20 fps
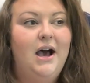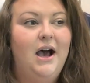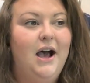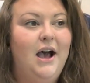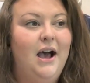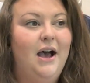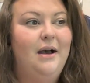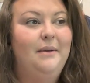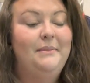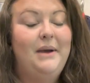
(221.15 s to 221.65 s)

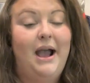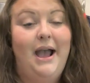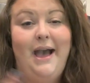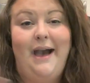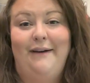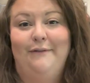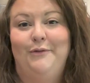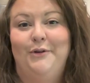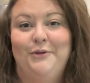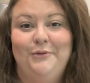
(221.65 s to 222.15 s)
I
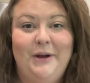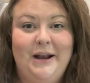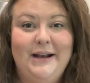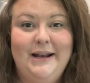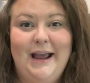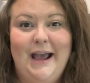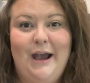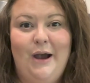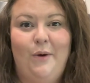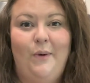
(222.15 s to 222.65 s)
have one right
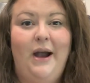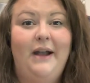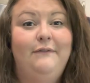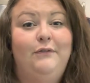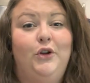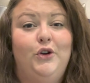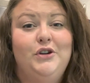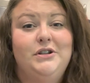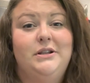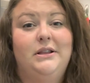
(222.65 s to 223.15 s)
now. I've
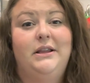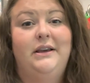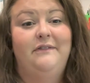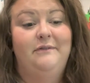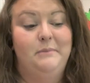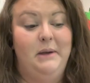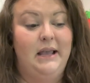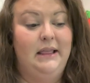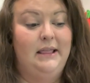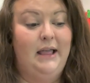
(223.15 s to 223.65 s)
learned to live
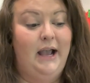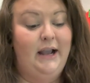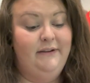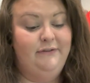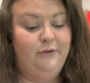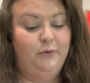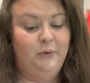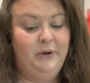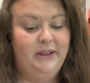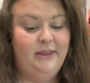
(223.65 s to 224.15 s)
my
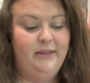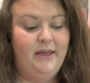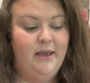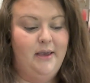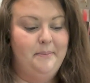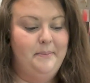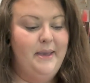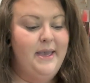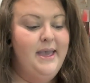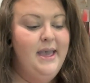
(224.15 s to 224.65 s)
life with
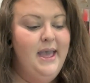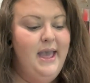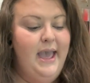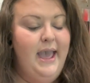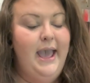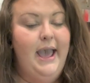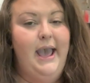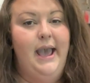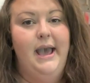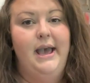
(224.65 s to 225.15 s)
them,
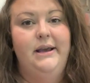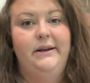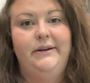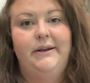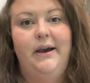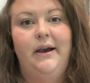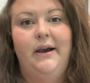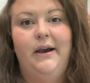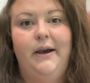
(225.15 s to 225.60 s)
and